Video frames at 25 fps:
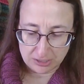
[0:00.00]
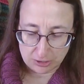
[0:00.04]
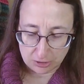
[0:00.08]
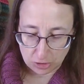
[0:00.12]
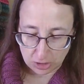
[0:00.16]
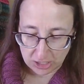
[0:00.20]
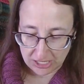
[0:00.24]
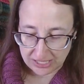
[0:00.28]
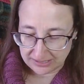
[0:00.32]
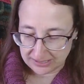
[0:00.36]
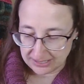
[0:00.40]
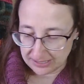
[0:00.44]

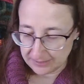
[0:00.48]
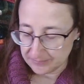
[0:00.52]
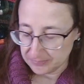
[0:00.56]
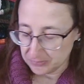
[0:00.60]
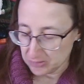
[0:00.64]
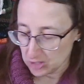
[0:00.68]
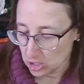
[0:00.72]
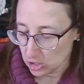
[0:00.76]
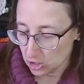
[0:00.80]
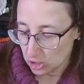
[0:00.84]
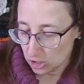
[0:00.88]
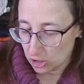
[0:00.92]
crazy.
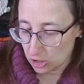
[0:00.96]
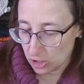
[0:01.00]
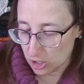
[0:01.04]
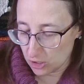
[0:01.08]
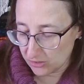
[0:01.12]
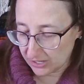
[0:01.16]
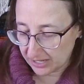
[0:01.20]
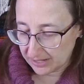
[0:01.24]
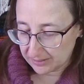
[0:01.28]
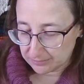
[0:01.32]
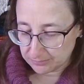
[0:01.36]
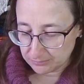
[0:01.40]

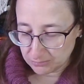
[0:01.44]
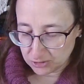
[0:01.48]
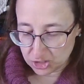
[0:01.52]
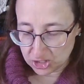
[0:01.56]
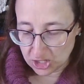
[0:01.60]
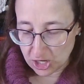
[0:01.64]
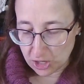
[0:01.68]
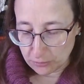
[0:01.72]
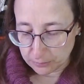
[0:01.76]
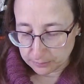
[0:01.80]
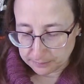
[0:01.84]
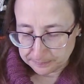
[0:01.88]
Okay.
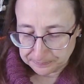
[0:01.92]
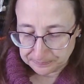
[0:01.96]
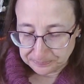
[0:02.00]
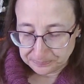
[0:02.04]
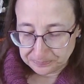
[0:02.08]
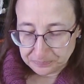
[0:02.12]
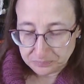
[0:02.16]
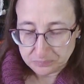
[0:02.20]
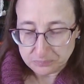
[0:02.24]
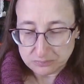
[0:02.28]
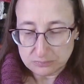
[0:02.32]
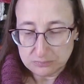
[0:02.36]
So
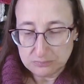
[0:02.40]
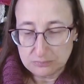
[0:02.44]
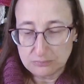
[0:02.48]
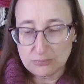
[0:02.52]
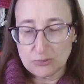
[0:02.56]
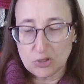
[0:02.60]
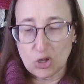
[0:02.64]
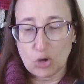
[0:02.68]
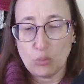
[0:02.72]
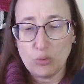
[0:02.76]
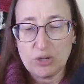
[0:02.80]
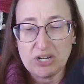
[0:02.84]

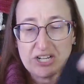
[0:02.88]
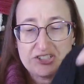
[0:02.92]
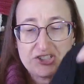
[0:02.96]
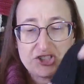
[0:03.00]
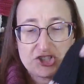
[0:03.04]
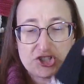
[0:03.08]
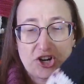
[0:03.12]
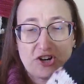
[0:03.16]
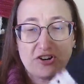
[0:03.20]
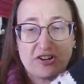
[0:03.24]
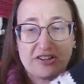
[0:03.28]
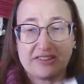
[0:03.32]
when I
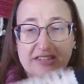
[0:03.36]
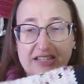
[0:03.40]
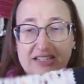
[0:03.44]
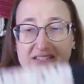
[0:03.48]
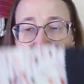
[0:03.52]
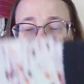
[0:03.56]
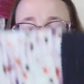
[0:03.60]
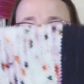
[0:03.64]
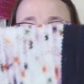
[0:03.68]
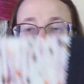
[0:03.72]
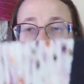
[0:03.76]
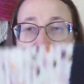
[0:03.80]
started
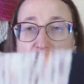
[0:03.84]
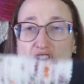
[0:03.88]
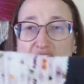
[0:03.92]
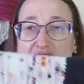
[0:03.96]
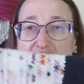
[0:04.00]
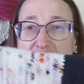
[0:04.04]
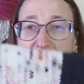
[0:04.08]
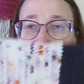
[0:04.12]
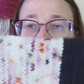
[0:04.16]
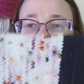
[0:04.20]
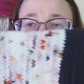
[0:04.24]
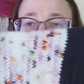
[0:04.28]
this, I
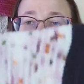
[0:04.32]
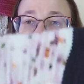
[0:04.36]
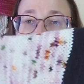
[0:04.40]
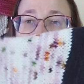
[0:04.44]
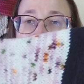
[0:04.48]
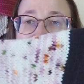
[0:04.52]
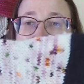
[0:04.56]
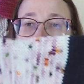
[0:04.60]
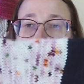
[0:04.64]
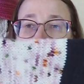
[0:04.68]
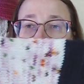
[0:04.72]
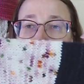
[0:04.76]
started at the
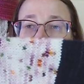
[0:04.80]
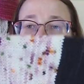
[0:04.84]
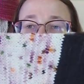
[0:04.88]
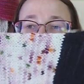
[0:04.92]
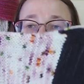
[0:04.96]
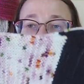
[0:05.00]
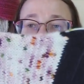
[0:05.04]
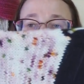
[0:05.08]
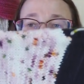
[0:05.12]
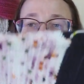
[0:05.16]
center of the